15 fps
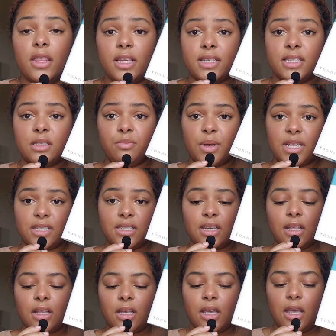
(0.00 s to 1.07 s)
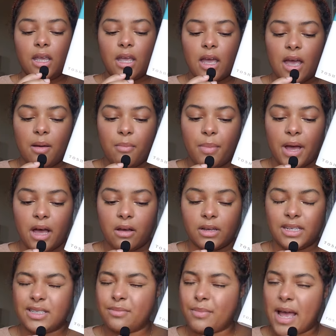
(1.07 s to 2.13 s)
this is basically about,
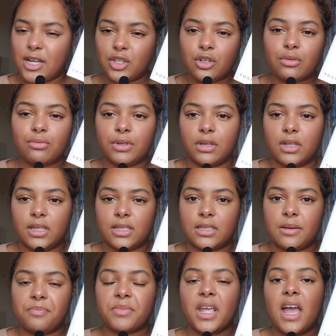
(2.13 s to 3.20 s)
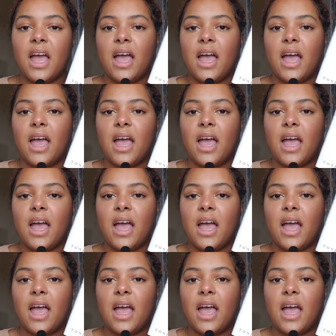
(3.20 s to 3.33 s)
it's magical realism,